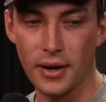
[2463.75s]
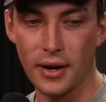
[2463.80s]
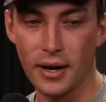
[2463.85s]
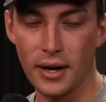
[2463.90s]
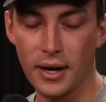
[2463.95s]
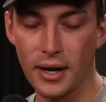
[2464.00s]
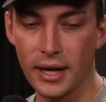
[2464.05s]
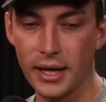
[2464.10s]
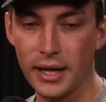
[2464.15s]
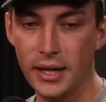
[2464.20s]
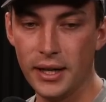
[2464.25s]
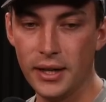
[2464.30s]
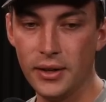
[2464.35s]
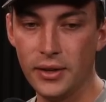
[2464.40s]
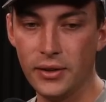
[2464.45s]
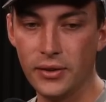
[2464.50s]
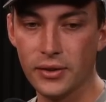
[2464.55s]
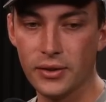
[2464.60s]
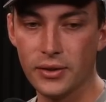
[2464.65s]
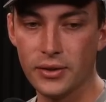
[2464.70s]

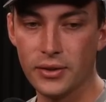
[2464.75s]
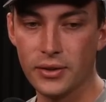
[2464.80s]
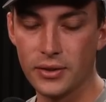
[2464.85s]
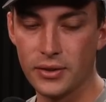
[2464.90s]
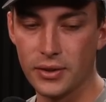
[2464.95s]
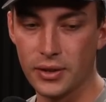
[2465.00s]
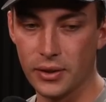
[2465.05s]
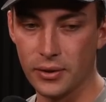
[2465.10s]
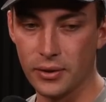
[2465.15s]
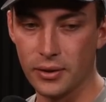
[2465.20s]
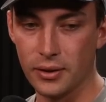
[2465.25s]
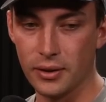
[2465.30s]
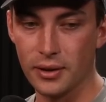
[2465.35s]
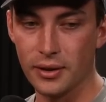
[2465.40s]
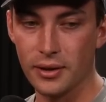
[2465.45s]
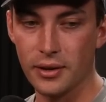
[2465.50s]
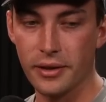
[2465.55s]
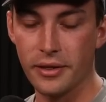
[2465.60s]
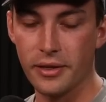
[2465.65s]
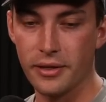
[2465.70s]
I
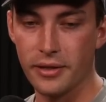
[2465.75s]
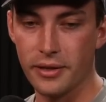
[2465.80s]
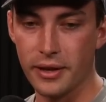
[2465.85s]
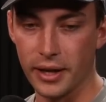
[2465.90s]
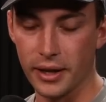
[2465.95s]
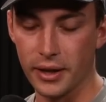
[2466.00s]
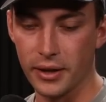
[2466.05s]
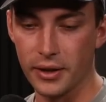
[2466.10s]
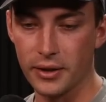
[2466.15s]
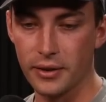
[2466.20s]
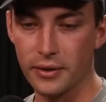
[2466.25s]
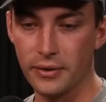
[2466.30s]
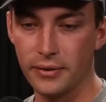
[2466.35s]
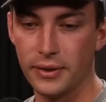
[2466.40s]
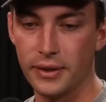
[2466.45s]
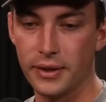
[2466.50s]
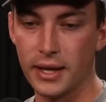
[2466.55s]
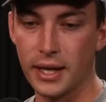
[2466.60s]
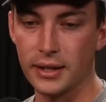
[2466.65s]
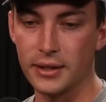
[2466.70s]
still think
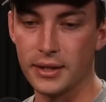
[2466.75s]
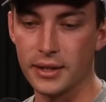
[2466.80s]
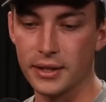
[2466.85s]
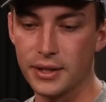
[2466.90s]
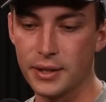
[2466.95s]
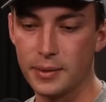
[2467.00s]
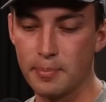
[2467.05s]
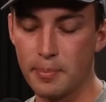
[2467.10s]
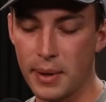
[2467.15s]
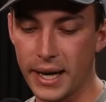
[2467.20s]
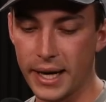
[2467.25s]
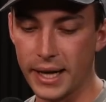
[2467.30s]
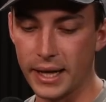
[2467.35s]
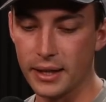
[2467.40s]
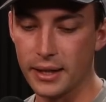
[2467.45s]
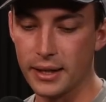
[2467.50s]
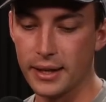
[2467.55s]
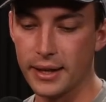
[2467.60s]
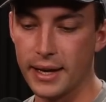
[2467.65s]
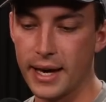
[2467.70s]
that
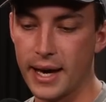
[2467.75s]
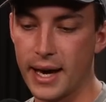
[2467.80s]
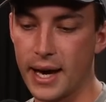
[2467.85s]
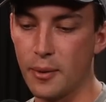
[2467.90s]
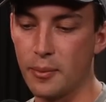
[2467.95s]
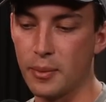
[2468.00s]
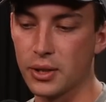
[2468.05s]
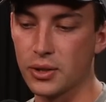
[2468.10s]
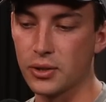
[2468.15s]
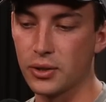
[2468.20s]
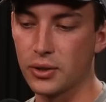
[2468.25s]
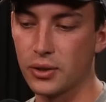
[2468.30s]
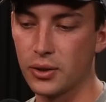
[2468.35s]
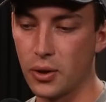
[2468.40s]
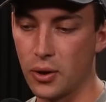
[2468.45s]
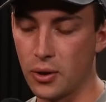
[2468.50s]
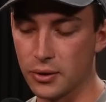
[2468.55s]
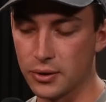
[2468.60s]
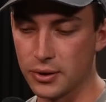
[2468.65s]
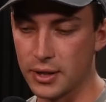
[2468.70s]
despite how much
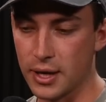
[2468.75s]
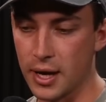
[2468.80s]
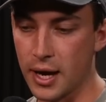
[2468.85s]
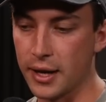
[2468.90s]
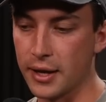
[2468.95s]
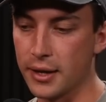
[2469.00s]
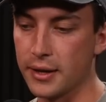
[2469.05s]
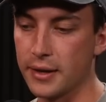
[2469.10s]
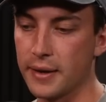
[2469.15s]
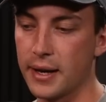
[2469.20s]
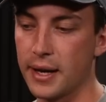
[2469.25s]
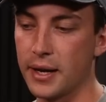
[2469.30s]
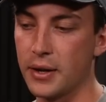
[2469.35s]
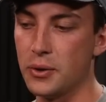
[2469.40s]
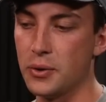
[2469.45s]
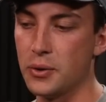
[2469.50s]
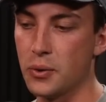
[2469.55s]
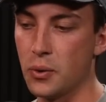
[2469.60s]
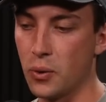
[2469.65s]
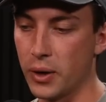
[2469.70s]
content
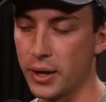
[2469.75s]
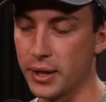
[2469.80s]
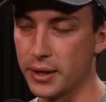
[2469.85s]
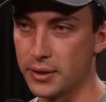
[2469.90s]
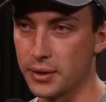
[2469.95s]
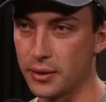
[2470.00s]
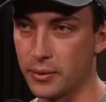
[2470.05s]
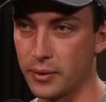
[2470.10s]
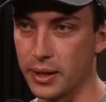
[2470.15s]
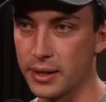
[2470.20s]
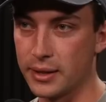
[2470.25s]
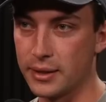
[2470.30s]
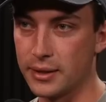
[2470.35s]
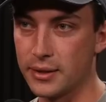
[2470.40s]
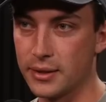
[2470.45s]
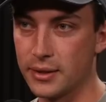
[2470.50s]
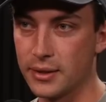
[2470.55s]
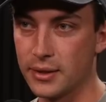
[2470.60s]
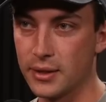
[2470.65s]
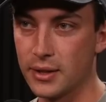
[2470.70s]
and noise there
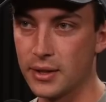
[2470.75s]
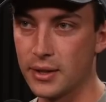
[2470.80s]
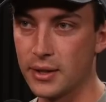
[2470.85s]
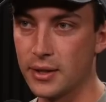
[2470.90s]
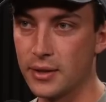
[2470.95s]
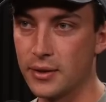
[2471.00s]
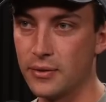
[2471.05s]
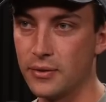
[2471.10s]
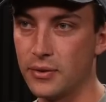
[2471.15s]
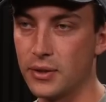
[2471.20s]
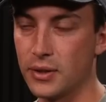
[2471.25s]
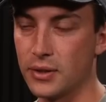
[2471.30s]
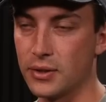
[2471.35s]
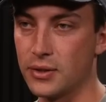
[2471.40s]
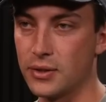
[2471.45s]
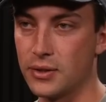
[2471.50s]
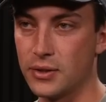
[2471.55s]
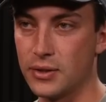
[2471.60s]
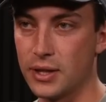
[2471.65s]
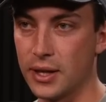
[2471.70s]
is, there's
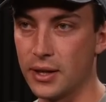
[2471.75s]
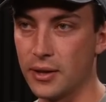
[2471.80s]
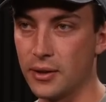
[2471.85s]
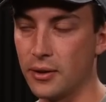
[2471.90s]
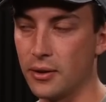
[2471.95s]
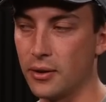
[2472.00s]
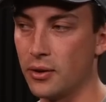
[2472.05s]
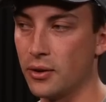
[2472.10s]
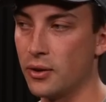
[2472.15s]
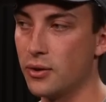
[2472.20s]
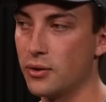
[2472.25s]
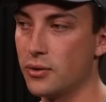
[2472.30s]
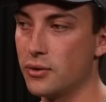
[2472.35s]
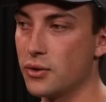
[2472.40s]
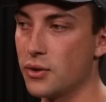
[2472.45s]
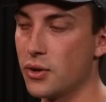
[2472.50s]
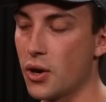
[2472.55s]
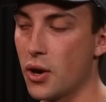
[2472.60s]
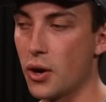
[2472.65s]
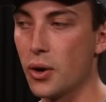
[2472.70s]
still
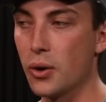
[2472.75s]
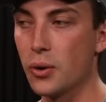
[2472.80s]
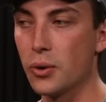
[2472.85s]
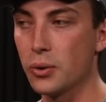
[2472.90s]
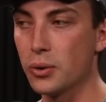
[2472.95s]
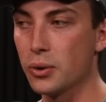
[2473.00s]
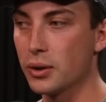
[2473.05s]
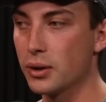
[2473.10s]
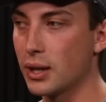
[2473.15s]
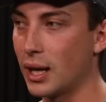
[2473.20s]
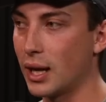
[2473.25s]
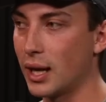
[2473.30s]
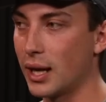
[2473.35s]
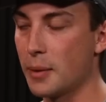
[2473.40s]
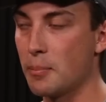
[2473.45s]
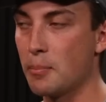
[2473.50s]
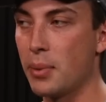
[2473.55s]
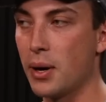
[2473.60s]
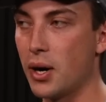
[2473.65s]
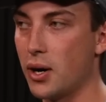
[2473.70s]
no
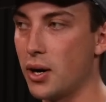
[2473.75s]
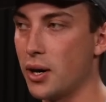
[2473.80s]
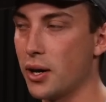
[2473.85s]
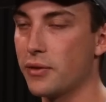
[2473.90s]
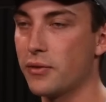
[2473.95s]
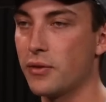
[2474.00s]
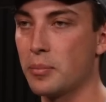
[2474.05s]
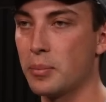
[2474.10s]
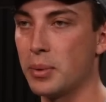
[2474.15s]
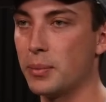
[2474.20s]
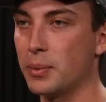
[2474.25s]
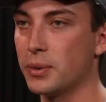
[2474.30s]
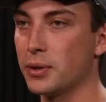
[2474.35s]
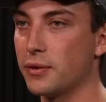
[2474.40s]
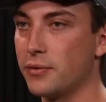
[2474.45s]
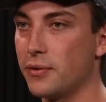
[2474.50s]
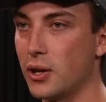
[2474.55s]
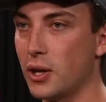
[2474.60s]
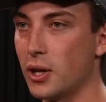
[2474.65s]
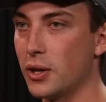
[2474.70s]
clear path for people
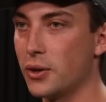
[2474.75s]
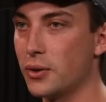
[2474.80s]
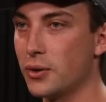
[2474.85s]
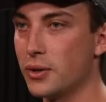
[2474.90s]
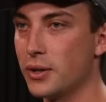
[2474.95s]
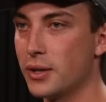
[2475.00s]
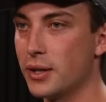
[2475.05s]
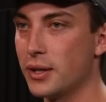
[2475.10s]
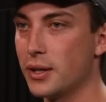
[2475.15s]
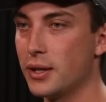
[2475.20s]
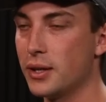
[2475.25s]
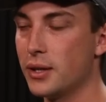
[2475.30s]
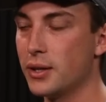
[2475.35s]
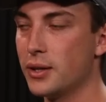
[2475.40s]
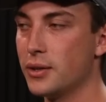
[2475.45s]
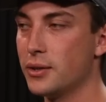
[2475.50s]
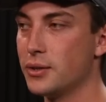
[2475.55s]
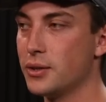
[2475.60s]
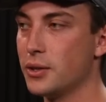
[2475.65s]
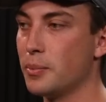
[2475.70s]
to follow
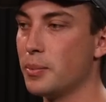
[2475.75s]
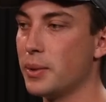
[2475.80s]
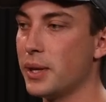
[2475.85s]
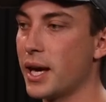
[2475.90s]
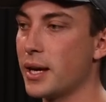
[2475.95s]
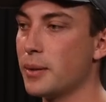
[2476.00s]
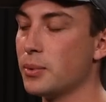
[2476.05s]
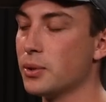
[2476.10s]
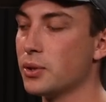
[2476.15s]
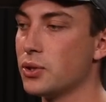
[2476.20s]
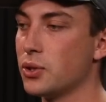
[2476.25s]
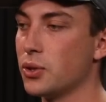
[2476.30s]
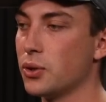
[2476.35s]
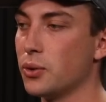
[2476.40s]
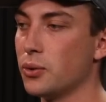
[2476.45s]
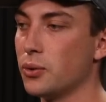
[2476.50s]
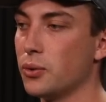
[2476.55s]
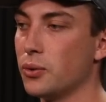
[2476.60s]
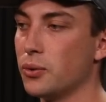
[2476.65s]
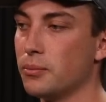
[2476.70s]
to be able
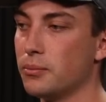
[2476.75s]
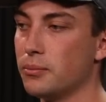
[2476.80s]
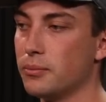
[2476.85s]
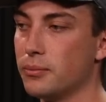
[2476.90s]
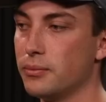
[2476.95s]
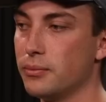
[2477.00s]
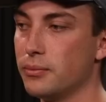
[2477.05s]
to